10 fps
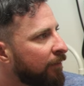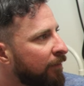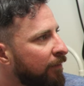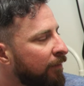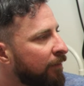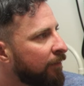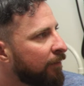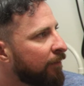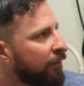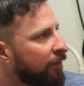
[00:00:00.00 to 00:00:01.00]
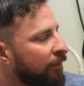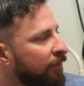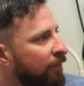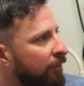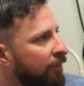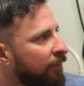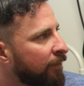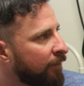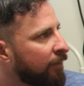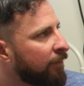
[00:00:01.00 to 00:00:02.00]

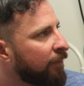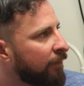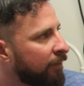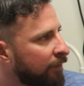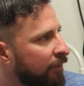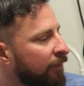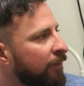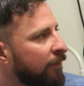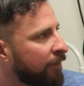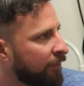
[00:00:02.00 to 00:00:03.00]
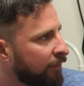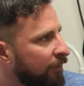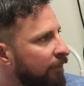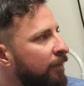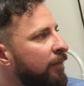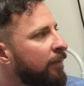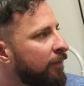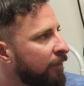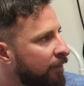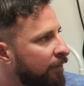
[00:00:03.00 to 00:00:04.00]

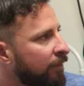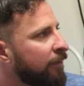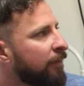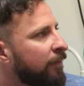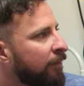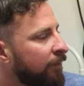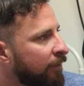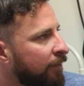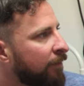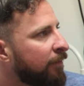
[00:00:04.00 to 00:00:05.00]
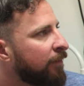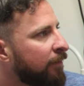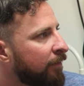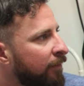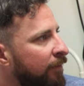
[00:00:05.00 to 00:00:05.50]
(silent)